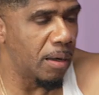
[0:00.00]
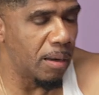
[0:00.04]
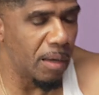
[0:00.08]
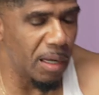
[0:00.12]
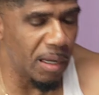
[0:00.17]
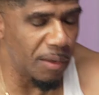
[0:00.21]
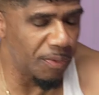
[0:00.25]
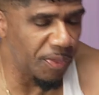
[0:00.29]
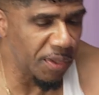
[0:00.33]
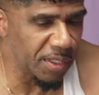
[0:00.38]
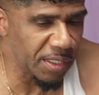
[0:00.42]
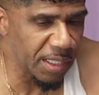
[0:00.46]

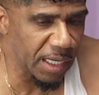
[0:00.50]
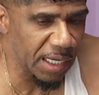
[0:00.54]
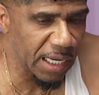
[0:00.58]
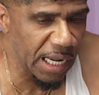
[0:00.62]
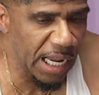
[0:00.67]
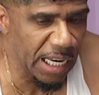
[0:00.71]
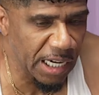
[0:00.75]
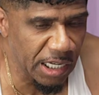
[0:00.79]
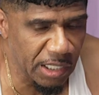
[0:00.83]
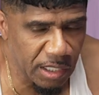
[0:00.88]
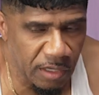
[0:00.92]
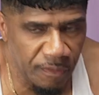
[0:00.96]
I think they
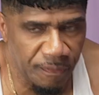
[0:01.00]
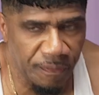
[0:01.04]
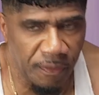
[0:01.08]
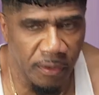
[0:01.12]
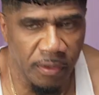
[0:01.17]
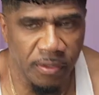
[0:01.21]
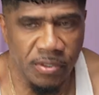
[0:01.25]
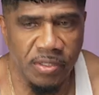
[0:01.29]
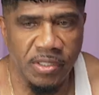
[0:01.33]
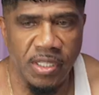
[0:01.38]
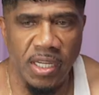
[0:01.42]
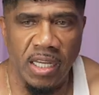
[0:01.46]
got it in the
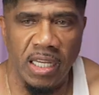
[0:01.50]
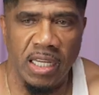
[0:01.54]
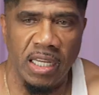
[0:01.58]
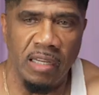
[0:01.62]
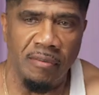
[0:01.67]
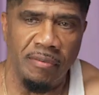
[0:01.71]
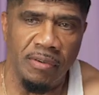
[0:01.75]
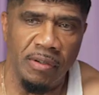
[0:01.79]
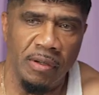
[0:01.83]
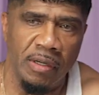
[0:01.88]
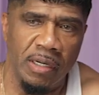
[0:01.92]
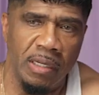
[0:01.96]
first take,
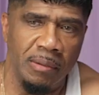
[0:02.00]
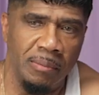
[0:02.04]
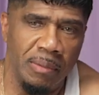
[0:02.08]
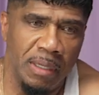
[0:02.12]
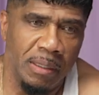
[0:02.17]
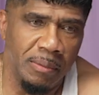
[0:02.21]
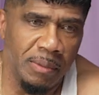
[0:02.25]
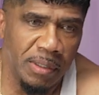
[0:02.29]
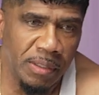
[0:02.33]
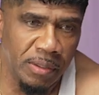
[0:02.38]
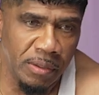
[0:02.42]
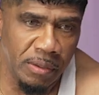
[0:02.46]
even though they
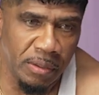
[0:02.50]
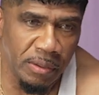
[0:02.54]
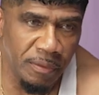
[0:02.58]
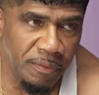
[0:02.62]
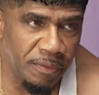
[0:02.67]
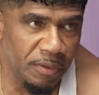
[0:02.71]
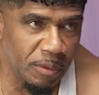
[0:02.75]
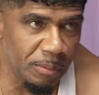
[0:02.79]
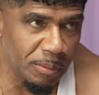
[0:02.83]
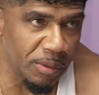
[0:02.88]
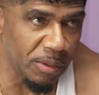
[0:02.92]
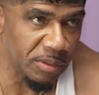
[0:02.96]
made me do it a
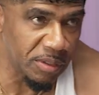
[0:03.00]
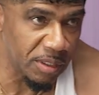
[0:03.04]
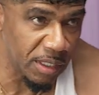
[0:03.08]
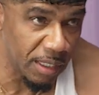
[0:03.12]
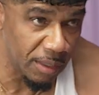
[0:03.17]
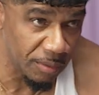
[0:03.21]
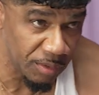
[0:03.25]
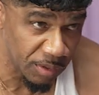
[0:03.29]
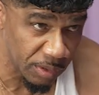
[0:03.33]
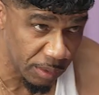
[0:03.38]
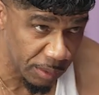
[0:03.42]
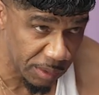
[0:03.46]
few more
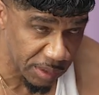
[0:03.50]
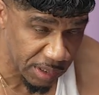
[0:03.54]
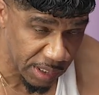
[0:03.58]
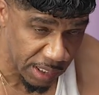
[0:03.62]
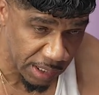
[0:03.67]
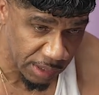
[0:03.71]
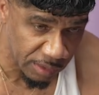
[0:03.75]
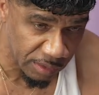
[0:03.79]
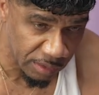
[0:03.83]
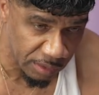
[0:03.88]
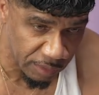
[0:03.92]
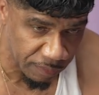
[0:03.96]
times. You always yeah.
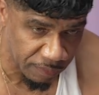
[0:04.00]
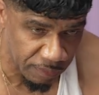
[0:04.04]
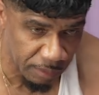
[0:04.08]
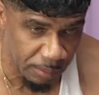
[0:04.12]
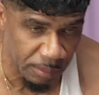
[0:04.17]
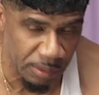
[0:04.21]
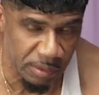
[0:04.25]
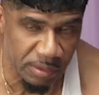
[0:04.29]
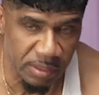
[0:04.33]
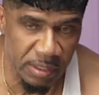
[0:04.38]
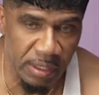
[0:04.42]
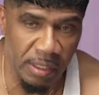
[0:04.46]
got to do it a few
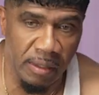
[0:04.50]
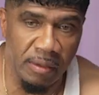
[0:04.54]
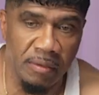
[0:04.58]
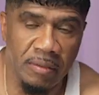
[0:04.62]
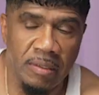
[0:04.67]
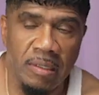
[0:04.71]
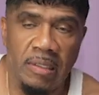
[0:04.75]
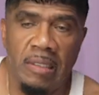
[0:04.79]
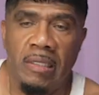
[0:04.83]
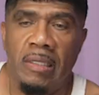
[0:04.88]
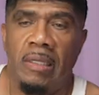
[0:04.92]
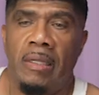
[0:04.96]
more times.
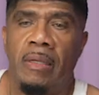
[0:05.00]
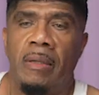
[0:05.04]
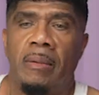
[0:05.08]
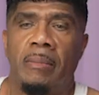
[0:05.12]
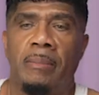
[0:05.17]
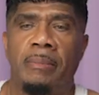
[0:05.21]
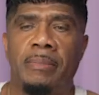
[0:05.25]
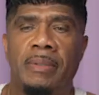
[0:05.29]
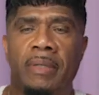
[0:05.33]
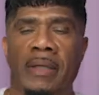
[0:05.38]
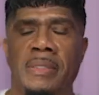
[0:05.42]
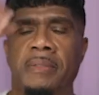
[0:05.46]

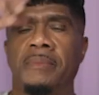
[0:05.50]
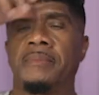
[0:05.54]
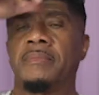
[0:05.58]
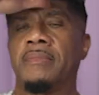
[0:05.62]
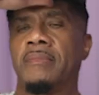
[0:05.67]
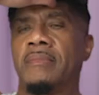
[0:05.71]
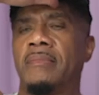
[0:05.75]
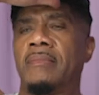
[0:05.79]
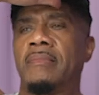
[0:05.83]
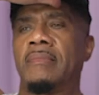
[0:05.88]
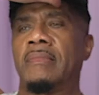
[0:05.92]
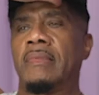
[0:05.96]
But
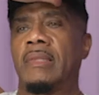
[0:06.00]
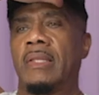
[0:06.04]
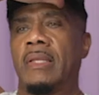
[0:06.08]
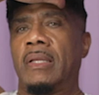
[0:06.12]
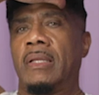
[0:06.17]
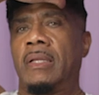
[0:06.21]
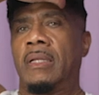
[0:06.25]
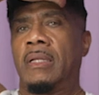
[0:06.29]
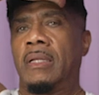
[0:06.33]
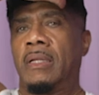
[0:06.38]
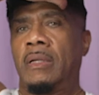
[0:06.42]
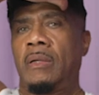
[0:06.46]

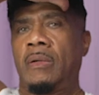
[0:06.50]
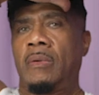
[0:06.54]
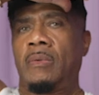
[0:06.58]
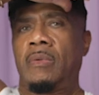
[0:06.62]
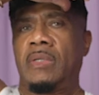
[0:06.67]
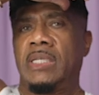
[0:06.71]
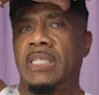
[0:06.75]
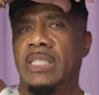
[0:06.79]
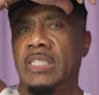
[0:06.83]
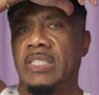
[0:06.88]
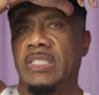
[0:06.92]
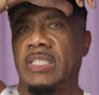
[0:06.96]

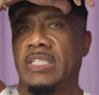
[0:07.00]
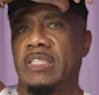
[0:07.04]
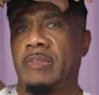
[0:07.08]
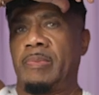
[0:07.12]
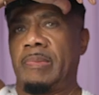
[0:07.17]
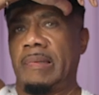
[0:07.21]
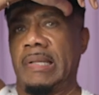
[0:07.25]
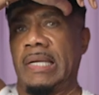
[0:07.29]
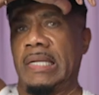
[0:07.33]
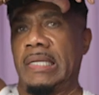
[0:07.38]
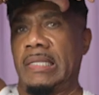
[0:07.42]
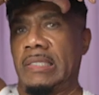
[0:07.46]
what he was
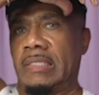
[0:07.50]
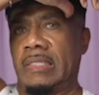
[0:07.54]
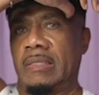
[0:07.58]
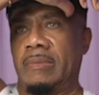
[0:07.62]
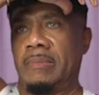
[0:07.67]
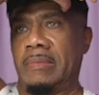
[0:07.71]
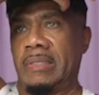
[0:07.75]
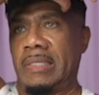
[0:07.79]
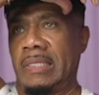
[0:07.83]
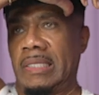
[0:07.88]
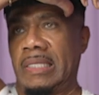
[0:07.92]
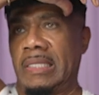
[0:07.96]
explaining to
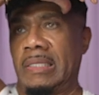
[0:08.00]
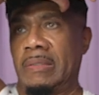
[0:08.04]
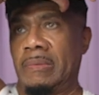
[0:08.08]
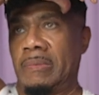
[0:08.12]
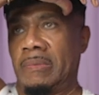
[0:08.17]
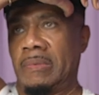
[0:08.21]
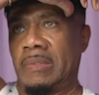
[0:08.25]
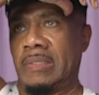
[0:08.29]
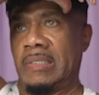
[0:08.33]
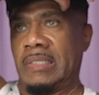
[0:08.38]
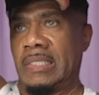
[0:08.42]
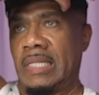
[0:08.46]
me, it
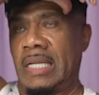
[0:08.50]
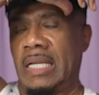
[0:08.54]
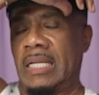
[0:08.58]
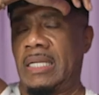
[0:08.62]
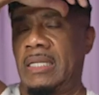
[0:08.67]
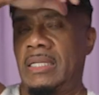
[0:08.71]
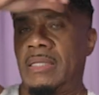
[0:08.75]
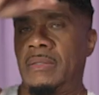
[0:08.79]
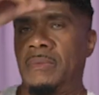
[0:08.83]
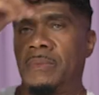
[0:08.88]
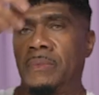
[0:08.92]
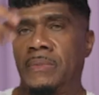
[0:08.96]
was
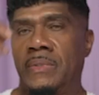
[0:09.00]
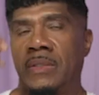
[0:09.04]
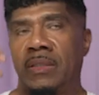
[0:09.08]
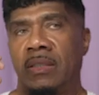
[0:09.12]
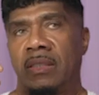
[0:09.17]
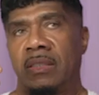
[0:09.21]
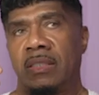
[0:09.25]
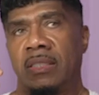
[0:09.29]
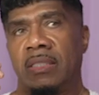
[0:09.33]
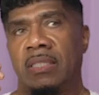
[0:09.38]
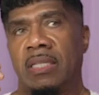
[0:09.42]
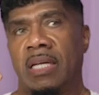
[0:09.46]
that it was,
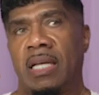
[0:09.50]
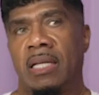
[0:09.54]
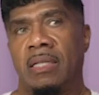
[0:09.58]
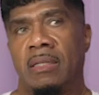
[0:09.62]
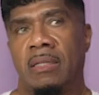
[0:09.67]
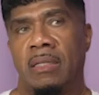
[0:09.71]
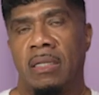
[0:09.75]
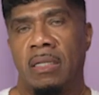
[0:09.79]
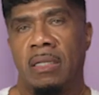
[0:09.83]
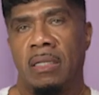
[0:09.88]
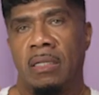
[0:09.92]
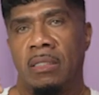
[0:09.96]
it's not
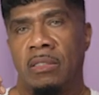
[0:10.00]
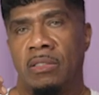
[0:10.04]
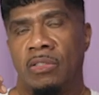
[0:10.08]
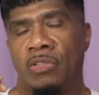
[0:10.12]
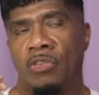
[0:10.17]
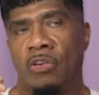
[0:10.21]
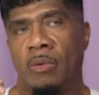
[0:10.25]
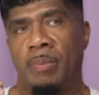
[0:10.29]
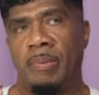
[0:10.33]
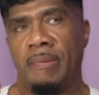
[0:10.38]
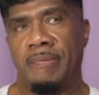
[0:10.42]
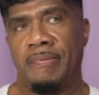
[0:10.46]

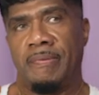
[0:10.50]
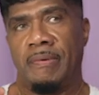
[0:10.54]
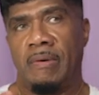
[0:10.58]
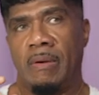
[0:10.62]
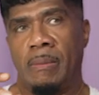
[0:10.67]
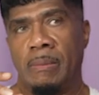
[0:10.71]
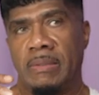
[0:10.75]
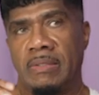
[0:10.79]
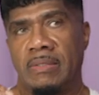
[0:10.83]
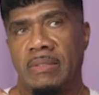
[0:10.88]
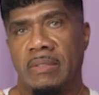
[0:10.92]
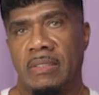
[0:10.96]
your
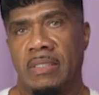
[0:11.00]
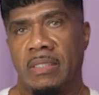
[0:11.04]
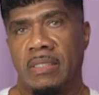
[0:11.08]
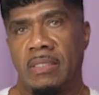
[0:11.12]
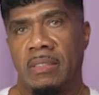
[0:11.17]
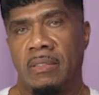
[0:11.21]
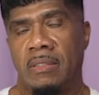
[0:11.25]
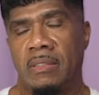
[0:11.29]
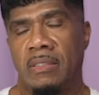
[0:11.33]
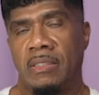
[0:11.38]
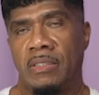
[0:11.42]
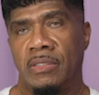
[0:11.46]
performance on,
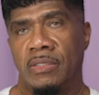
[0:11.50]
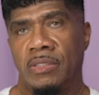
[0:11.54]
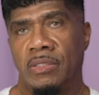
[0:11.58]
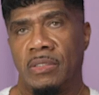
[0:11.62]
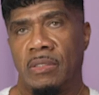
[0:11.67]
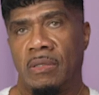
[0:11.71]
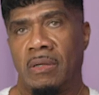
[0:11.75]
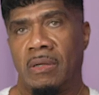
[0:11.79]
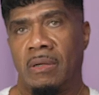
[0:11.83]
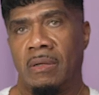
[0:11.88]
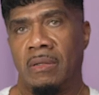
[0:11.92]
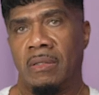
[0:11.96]
the, on this
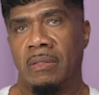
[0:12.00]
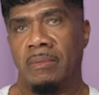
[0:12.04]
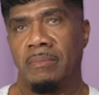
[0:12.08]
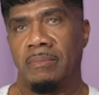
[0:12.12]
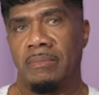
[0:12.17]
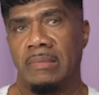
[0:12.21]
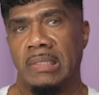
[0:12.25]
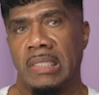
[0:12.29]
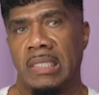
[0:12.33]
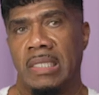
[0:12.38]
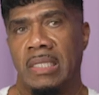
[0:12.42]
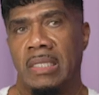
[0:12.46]
song
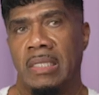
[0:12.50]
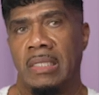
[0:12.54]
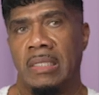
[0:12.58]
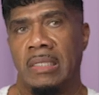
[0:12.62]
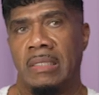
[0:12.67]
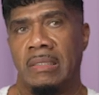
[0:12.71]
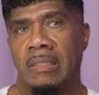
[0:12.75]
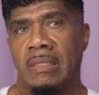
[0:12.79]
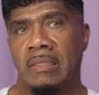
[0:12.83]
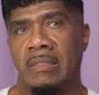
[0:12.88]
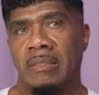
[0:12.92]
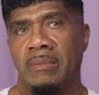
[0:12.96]

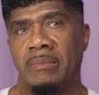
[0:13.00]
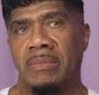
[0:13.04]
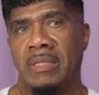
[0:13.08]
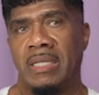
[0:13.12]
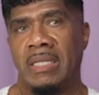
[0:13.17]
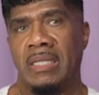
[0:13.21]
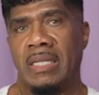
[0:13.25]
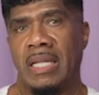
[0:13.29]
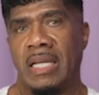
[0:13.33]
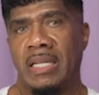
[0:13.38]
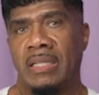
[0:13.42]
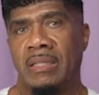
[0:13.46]
doesn't
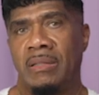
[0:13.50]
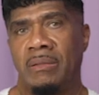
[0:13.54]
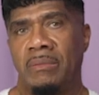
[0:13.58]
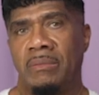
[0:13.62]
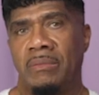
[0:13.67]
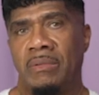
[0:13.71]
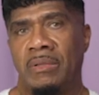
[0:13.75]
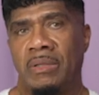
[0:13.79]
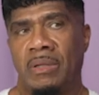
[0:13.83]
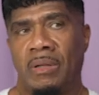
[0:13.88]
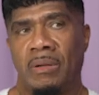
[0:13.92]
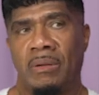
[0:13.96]
mean like you
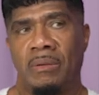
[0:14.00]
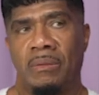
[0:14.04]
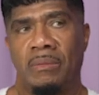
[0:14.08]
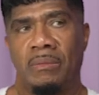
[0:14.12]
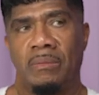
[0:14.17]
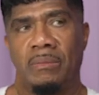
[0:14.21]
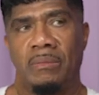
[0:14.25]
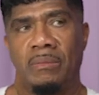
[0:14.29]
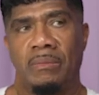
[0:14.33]
you know